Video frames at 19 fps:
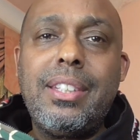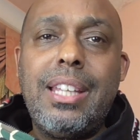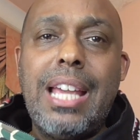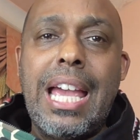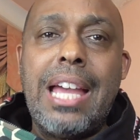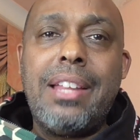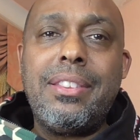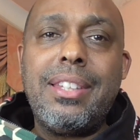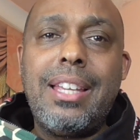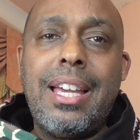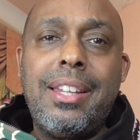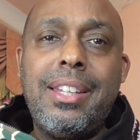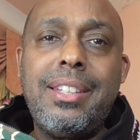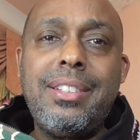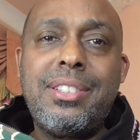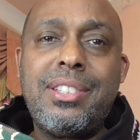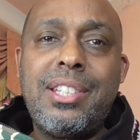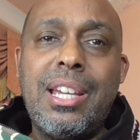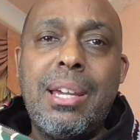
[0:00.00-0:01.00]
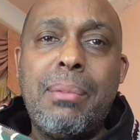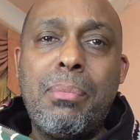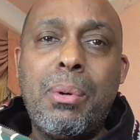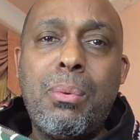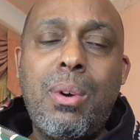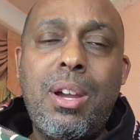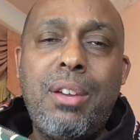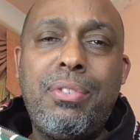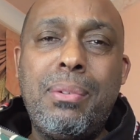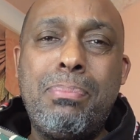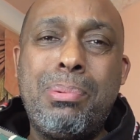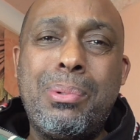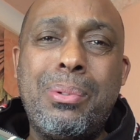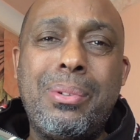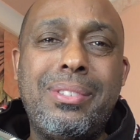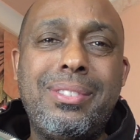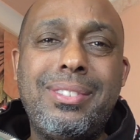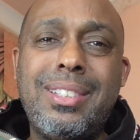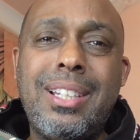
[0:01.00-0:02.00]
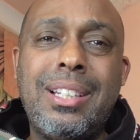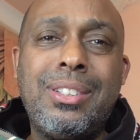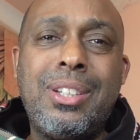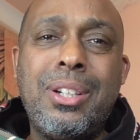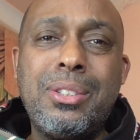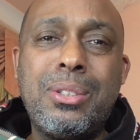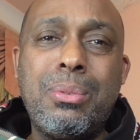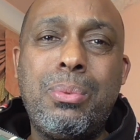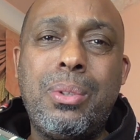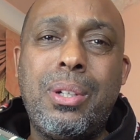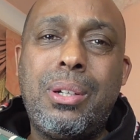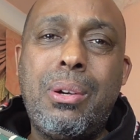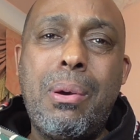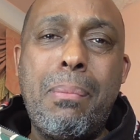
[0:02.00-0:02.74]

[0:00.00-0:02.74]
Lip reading: and at this time, my wife had gone to work,